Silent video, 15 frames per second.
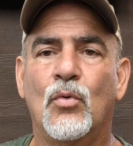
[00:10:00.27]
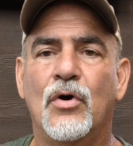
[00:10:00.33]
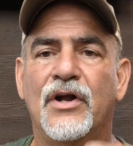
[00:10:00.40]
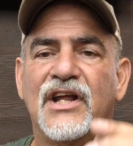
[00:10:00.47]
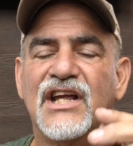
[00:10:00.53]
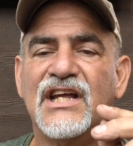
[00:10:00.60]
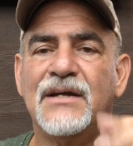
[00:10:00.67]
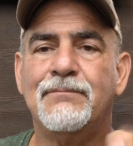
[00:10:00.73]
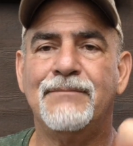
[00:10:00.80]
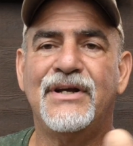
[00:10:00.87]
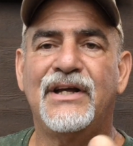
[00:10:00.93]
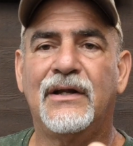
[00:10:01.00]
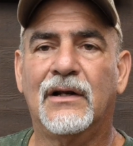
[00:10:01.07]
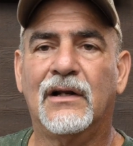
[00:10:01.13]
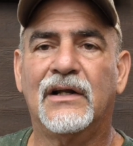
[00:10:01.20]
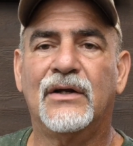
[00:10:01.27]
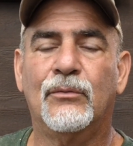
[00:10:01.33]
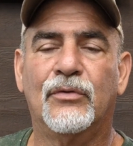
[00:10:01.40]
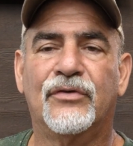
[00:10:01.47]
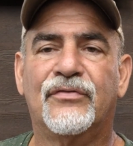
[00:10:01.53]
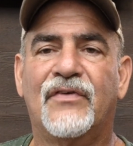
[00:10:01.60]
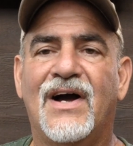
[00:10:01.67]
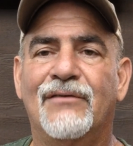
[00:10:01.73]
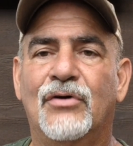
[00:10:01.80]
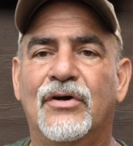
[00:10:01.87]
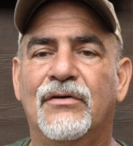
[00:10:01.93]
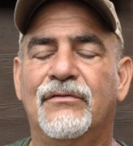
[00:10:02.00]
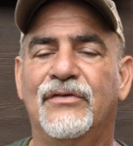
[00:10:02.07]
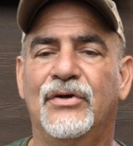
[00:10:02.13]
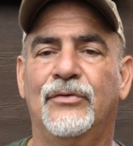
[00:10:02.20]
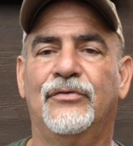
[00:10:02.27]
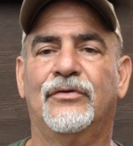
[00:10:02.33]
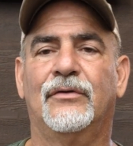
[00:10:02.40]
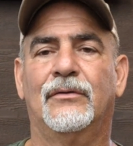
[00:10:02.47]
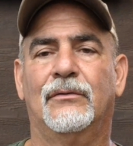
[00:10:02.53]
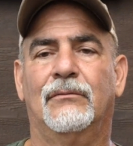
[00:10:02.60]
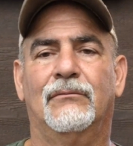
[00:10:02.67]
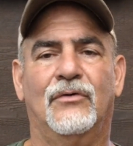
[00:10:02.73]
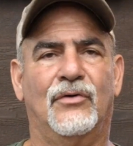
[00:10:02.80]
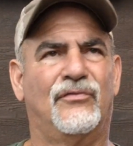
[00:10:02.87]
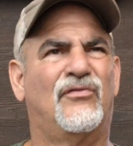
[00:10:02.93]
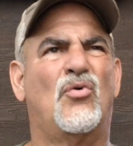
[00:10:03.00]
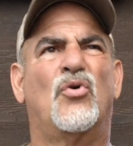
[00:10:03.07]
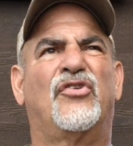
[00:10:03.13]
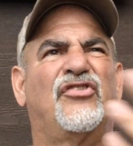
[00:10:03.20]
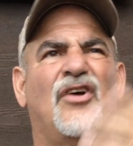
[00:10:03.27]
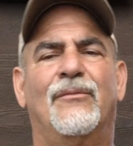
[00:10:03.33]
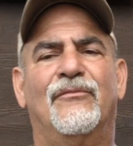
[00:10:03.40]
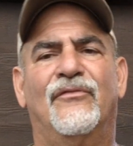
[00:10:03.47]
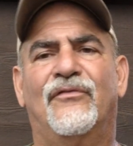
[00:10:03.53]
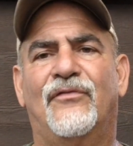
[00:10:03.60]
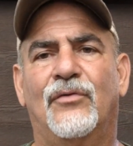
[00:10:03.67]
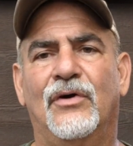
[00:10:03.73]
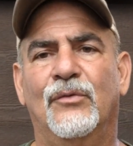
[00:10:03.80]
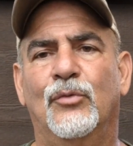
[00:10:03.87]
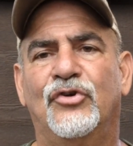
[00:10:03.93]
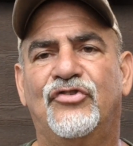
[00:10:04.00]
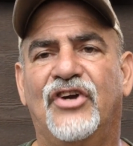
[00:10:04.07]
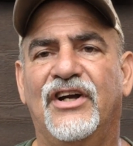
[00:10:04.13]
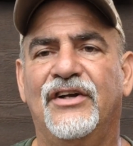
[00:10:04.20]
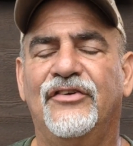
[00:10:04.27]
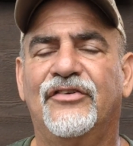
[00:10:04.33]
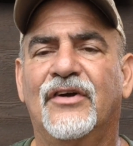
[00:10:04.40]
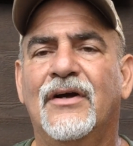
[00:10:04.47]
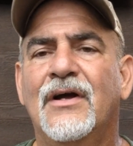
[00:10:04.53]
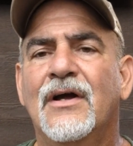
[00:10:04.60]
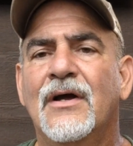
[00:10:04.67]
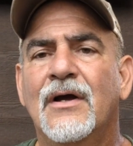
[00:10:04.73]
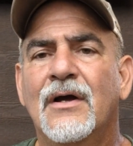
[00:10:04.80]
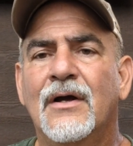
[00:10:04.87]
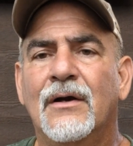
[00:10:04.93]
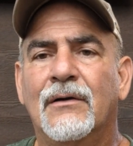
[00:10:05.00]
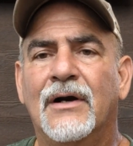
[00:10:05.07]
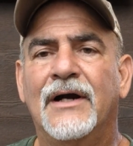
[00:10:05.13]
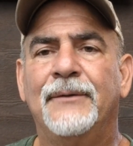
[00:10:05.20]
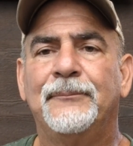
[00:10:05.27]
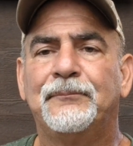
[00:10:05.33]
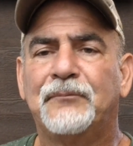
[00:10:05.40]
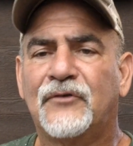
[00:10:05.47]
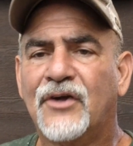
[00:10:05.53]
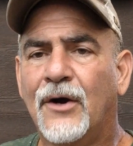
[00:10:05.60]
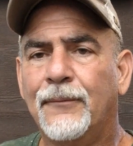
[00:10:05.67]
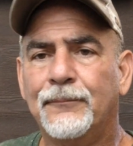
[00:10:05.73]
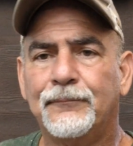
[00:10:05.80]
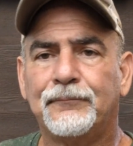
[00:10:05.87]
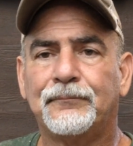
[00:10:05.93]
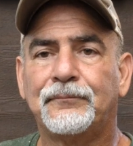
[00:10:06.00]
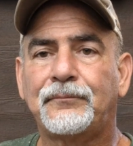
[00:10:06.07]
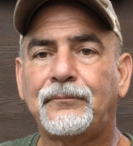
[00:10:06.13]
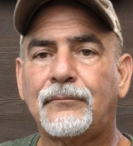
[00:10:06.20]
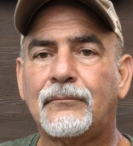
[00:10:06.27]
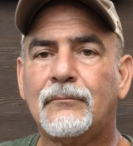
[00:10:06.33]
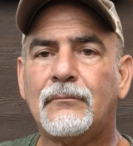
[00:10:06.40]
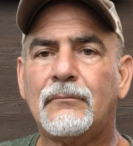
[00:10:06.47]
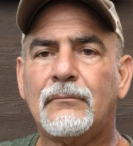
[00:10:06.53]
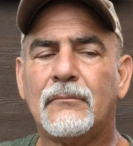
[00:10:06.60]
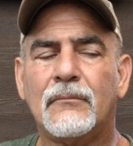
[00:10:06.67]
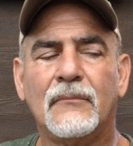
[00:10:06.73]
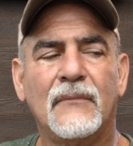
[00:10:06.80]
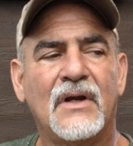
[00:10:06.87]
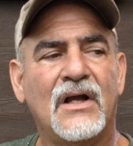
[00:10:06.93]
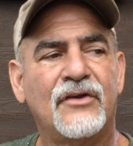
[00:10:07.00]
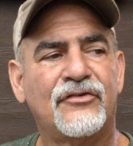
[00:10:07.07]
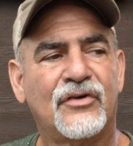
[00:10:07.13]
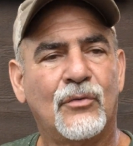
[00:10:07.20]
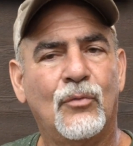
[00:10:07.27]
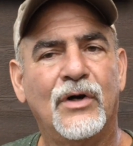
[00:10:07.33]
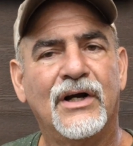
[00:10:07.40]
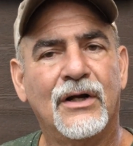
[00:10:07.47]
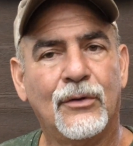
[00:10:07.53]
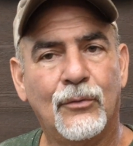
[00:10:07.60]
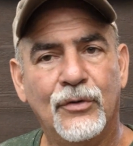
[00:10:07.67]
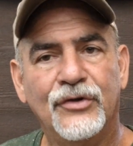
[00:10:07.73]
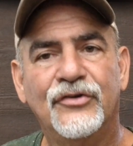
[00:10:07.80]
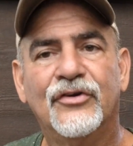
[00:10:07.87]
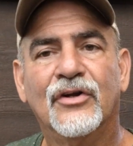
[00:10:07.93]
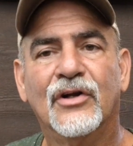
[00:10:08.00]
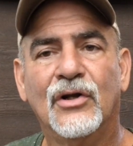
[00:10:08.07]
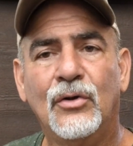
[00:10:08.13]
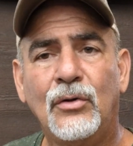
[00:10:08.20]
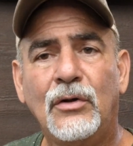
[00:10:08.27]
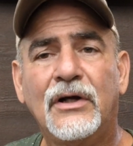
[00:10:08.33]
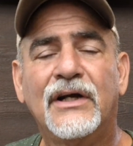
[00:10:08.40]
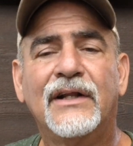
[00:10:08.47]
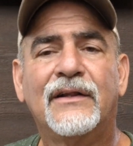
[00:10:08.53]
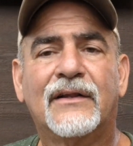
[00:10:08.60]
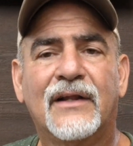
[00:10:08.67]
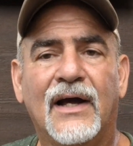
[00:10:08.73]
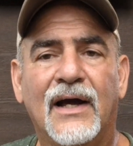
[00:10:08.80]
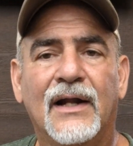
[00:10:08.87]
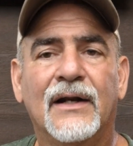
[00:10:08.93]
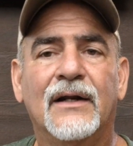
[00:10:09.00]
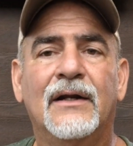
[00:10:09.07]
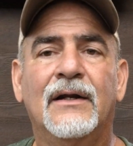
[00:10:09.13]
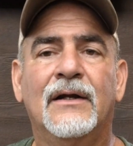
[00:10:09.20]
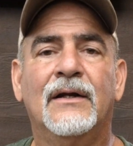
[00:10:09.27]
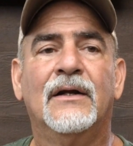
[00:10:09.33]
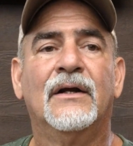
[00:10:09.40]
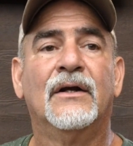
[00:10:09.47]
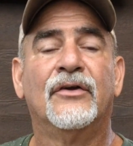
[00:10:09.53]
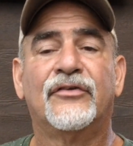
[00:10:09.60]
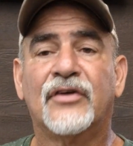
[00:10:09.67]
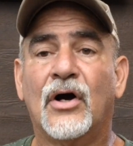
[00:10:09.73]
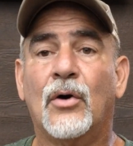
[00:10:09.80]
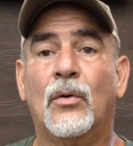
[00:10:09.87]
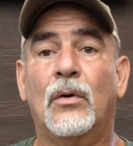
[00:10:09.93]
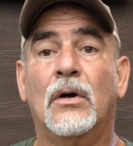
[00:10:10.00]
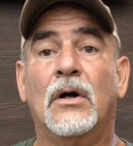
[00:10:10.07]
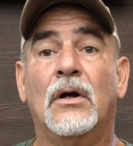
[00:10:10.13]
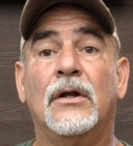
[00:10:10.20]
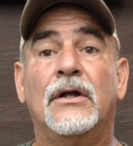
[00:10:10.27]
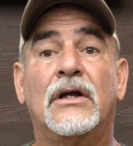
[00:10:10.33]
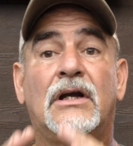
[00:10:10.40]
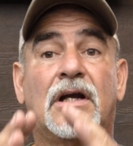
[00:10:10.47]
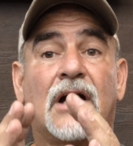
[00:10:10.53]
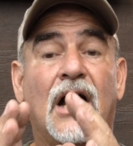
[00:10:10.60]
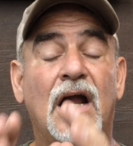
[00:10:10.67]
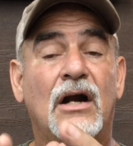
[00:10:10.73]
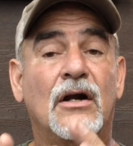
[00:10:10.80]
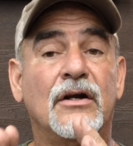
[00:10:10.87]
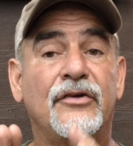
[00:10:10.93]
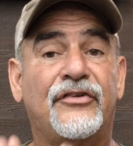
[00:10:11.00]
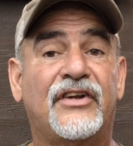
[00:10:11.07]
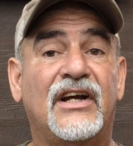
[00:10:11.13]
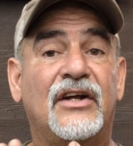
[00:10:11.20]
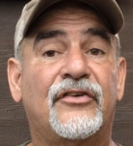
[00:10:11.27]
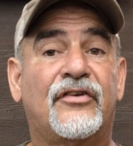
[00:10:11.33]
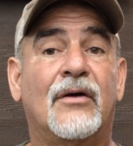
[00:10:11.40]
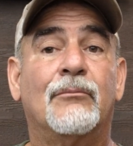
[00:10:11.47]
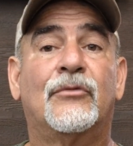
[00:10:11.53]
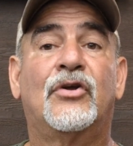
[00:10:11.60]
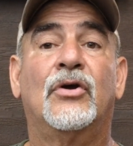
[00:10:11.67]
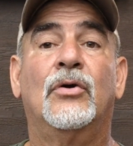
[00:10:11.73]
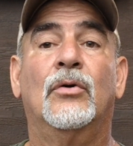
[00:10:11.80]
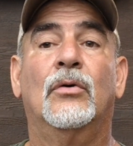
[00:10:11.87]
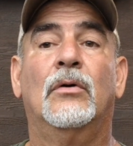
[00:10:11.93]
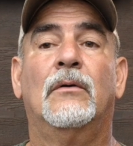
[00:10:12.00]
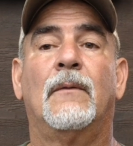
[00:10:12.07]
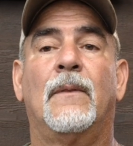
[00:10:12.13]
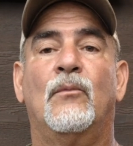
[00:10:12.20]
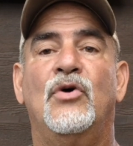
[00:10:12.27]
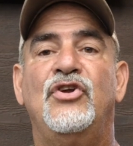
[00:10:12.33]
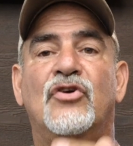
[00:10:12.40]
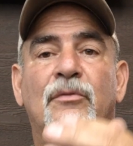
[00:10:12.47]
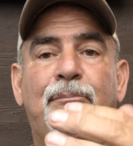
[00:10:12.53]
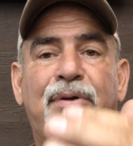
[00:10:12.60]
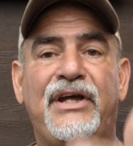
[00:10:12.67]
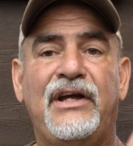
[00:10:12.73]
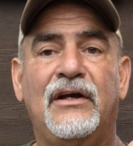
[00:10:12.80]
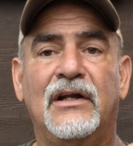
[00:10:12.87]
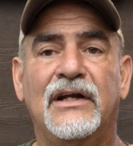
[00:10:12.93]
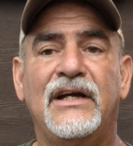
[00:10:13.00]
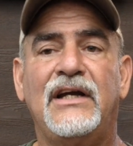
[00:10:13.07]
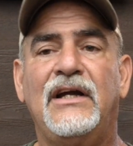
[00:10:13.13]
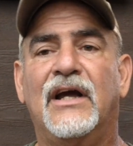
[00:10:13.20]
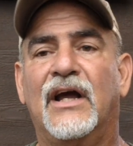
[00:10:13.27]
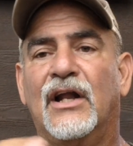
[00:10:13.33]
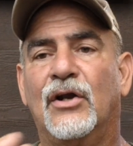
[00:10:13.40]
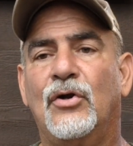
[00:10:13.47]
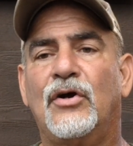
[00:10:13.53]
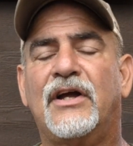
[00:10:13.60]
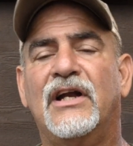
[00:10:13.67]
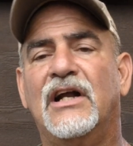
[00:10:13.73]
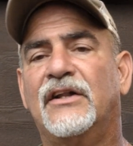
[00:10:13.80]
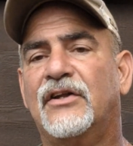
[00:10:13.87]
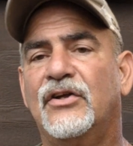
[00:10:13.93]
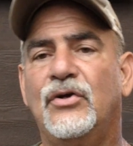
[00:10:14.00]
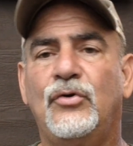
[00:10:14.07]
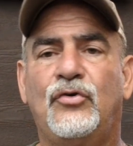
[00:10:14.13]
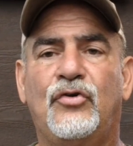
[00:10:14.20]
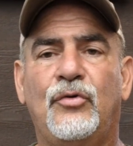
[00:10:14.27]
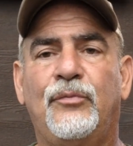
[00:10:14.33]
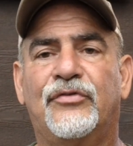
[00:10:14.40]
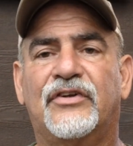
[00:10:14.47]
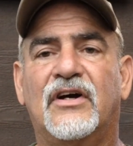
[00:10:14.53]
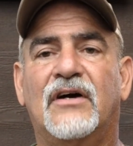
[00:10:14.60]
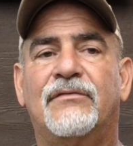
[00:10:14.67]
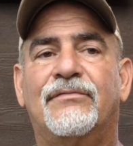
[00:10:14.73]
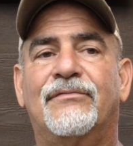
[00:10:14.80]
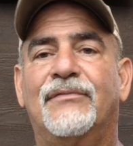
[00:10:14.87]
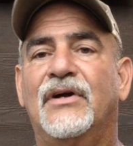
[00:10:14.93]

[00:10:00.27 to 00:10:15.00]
one immediately was 500 views, or 4 something. it would change, right? So I said, well, would you look at that? So you got to understand something too. When you're appealing and looking at the YouTube stuff,